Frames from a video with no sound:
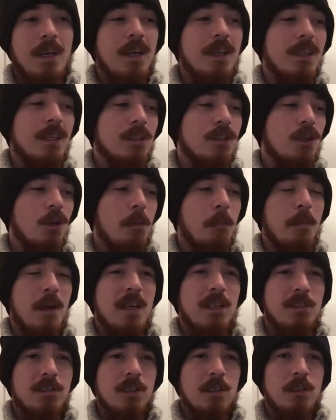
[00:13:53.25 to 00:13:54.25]
There's no
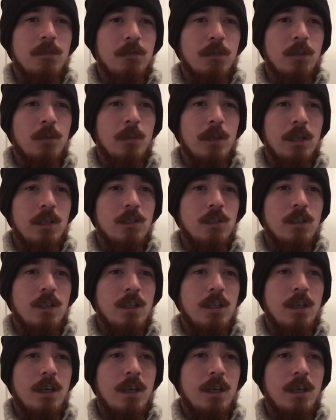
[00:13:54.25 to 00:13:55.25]
basis for the religion
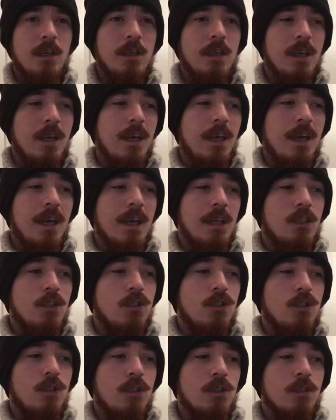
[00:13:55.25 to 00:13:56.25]
in here, it's
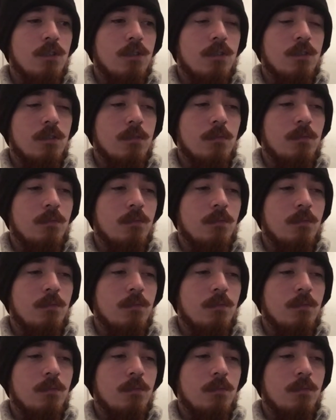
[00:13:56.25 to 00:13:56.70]
just